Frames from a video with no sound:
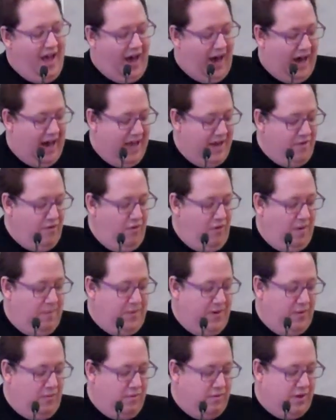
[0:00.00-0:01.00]
I grew up
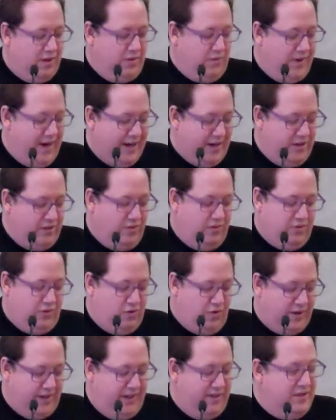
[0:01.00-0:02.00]
in a world where
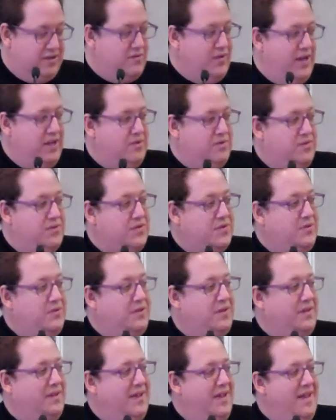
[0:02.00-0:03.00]
talking to strangers was
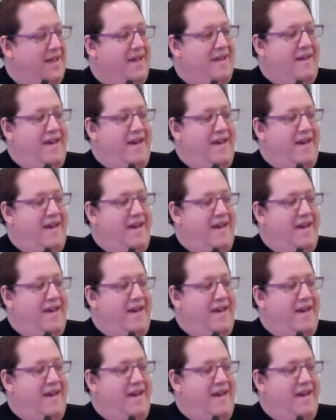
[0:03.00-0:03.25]
cool.